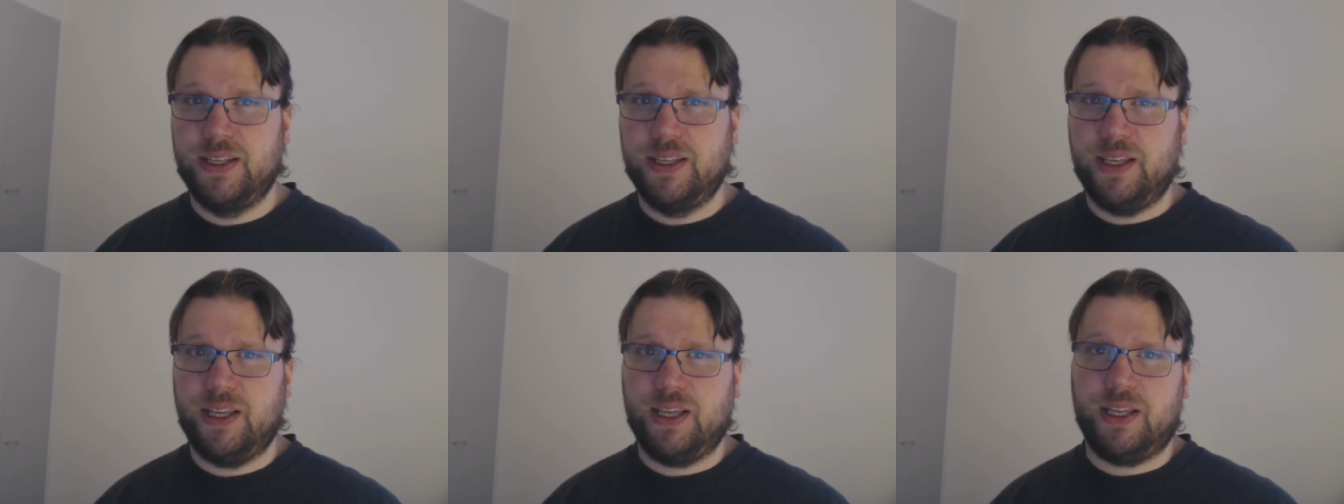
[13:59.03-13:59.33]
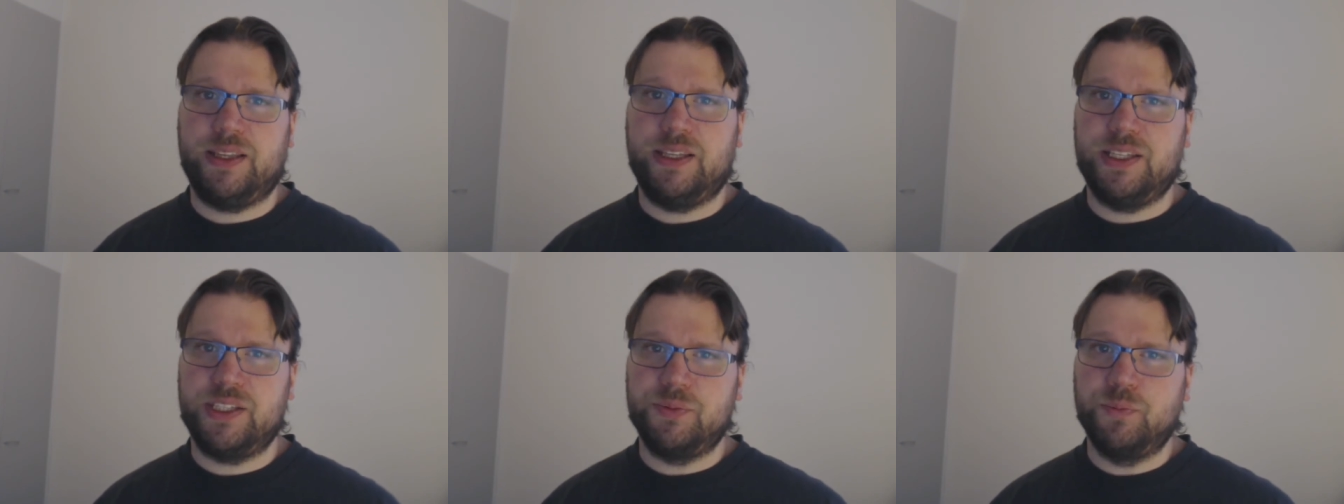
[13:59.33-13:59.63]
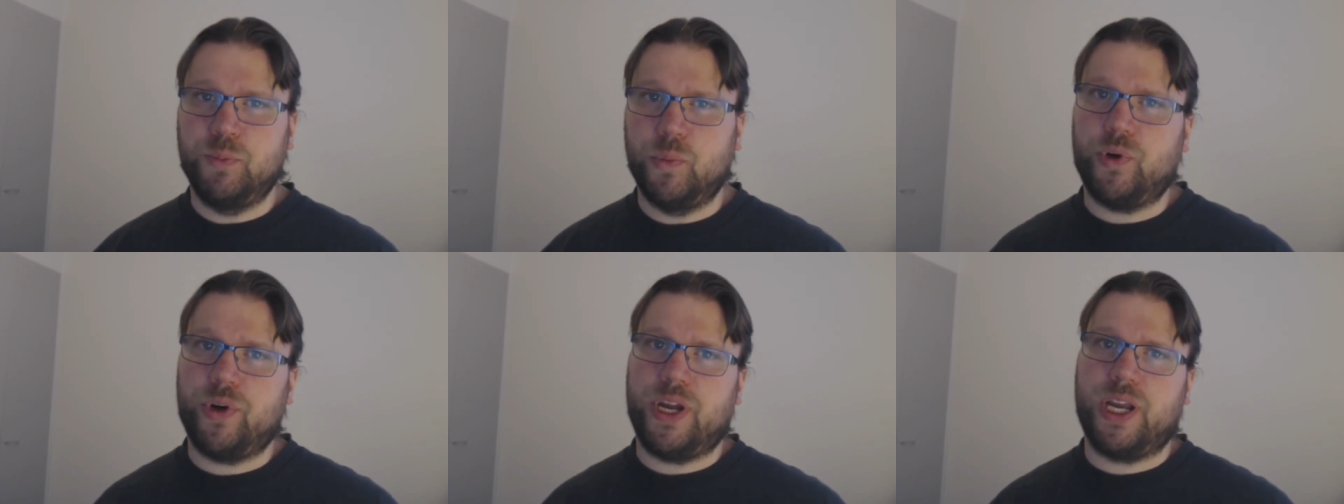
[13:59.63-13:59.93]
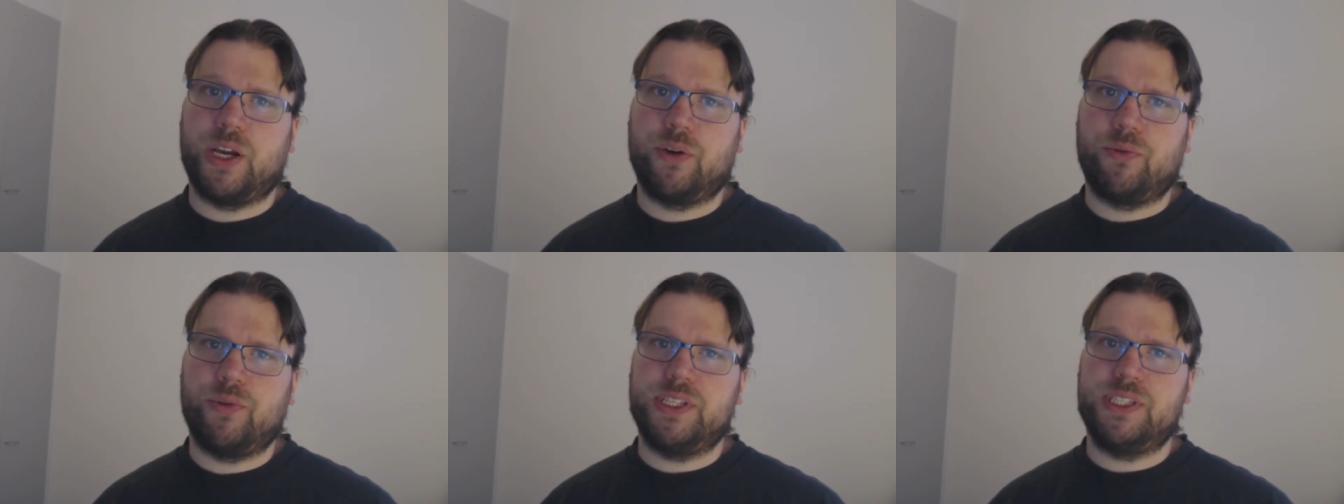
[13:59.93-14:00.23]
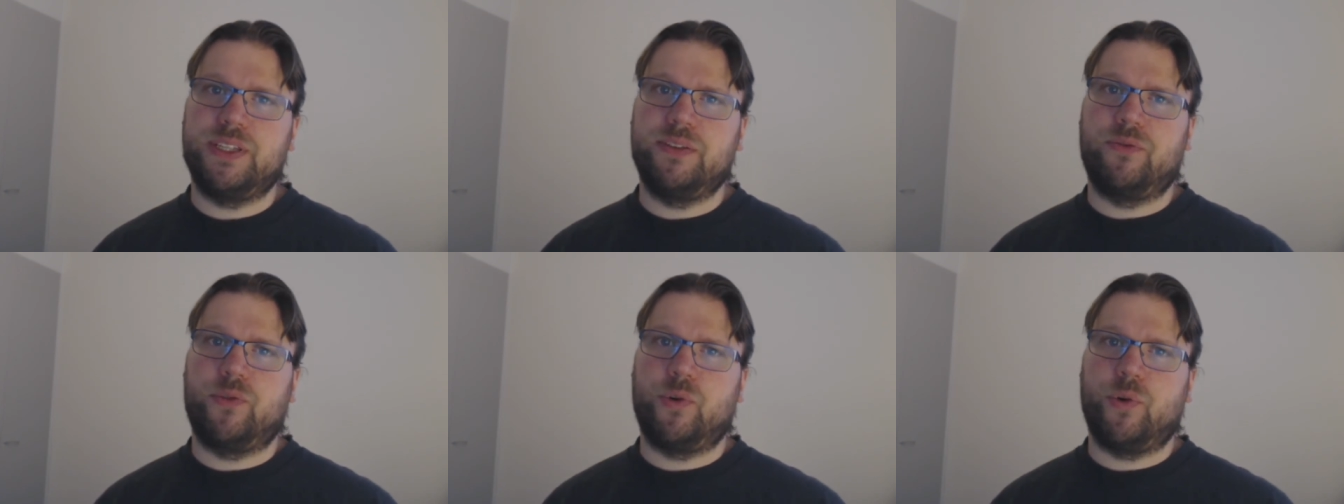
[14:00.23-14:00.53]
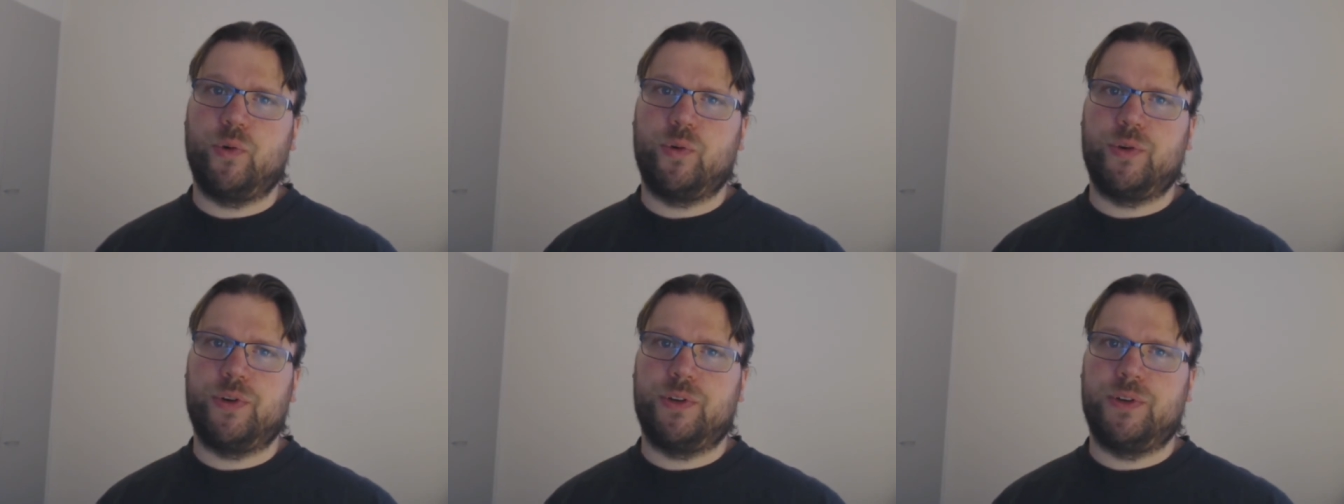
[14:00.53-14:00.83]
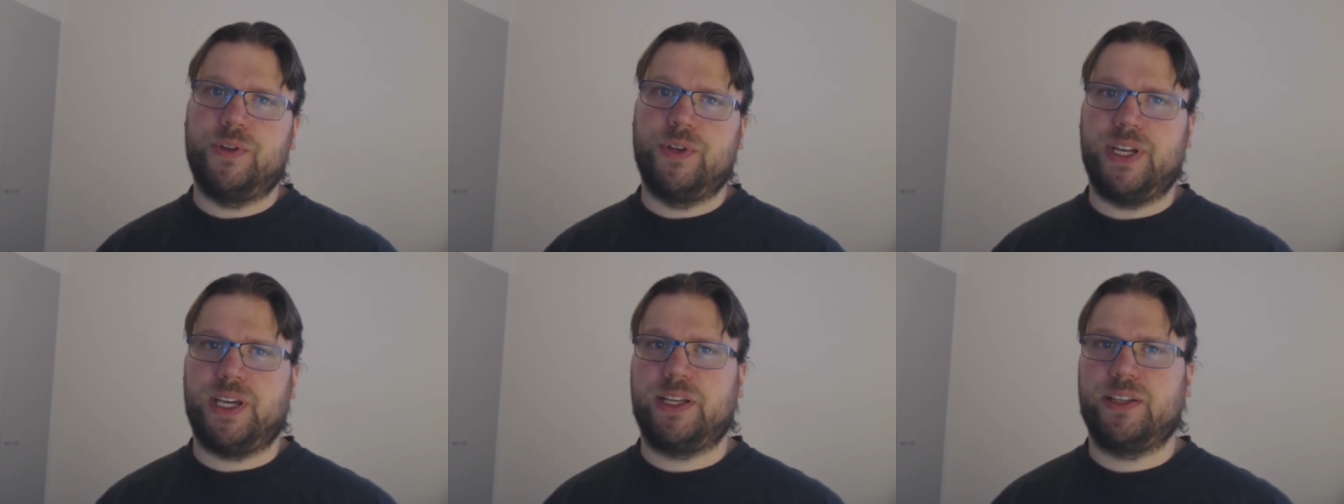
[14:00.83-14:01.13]
And these more aggressive rogue
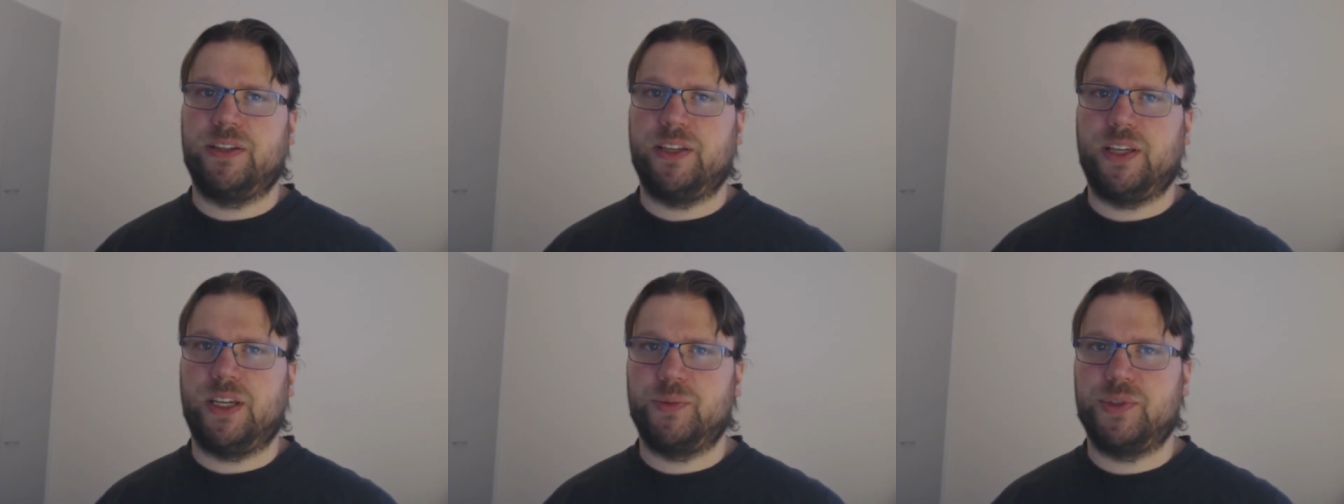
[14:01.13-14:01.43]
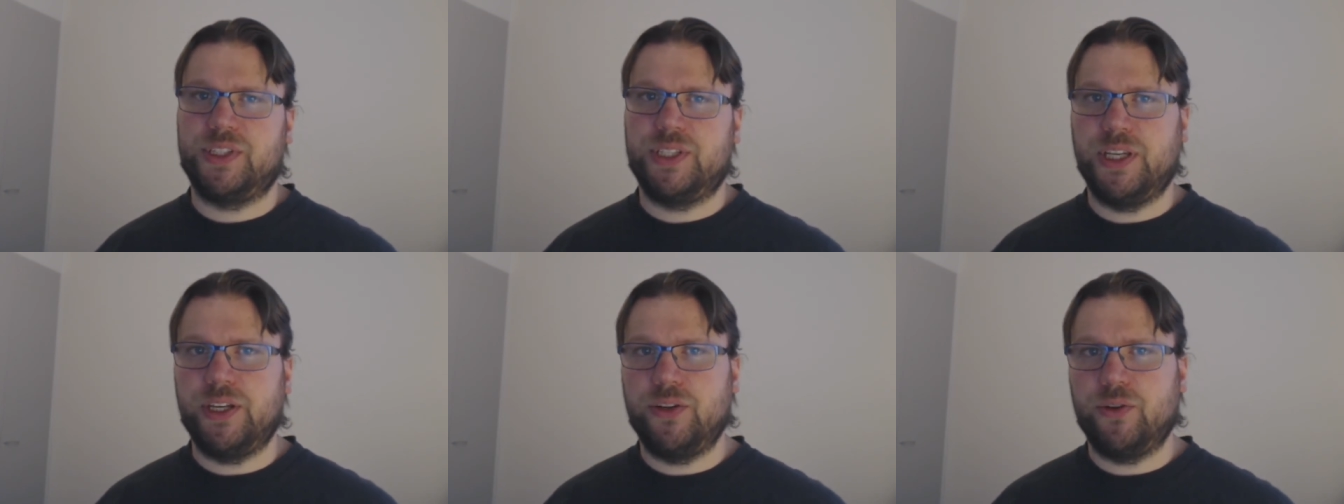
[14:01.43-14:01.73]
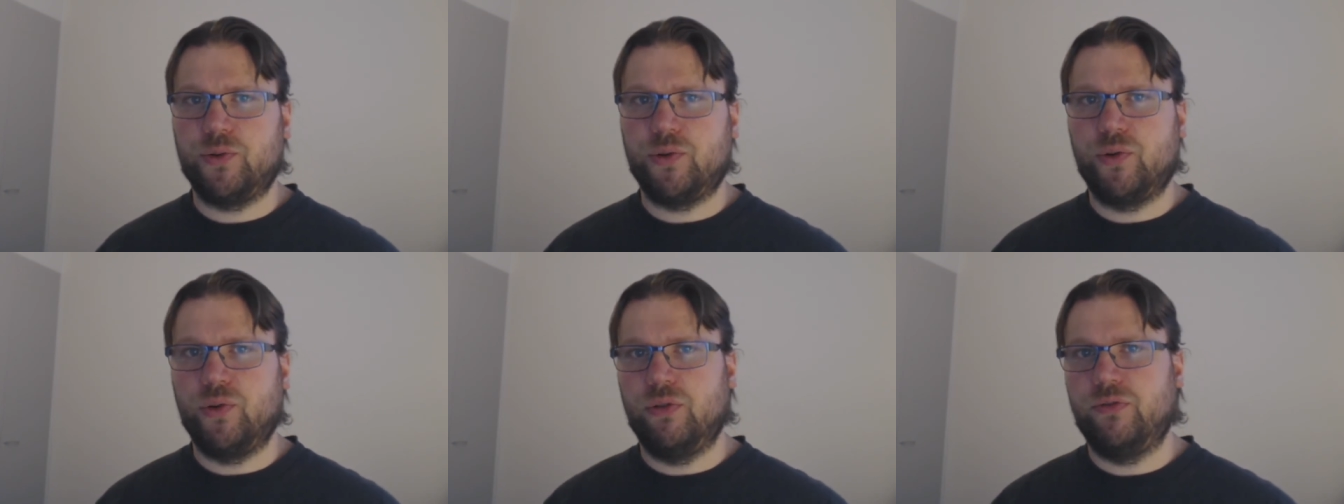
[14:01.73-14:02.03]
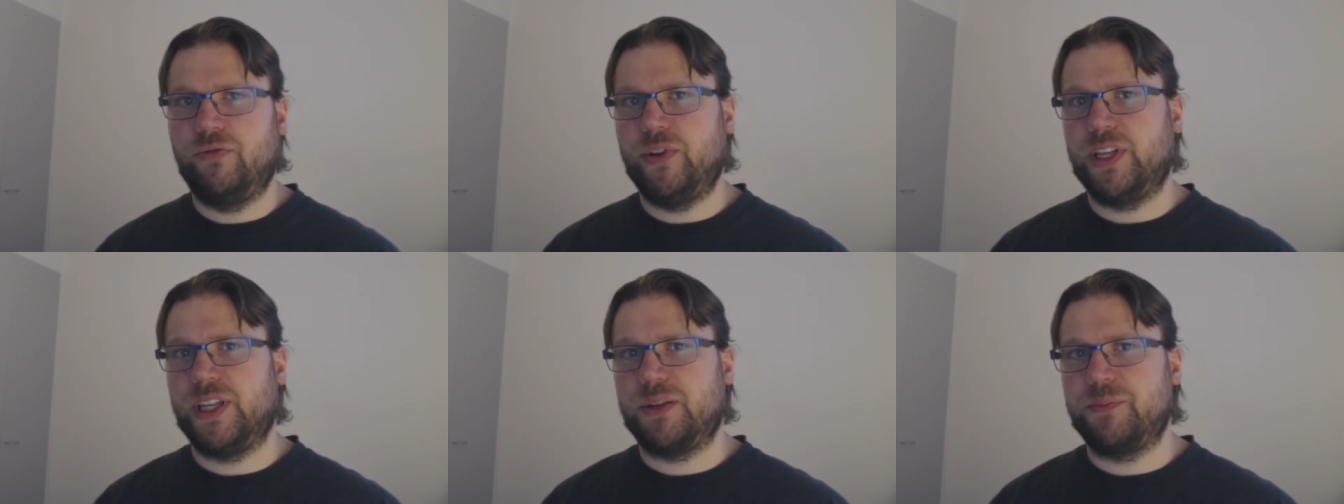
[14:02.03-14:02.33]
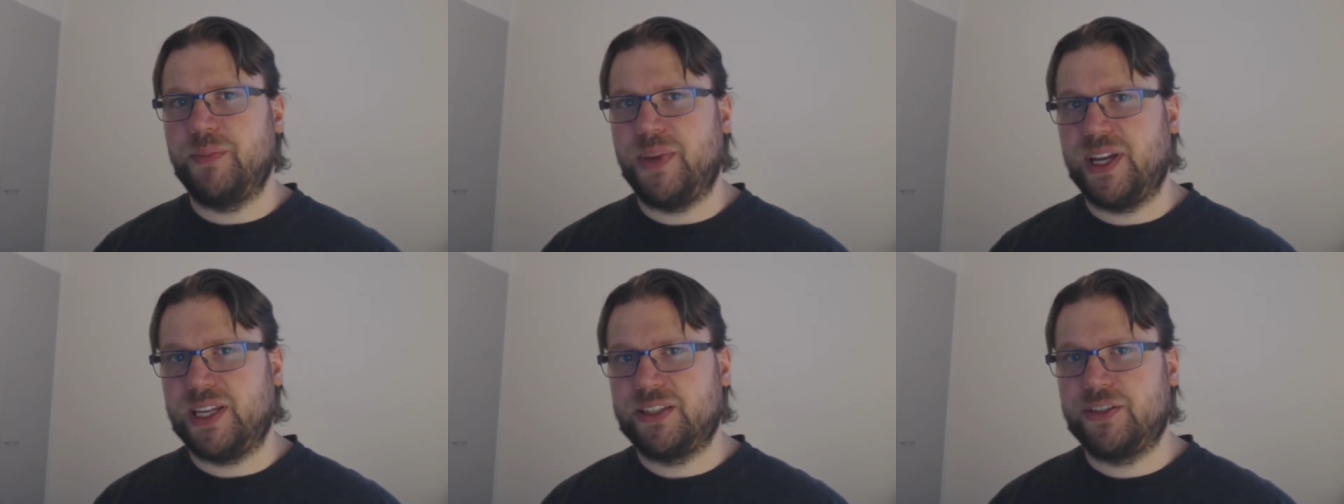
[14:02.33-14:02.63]
deck types, they don't go for that mass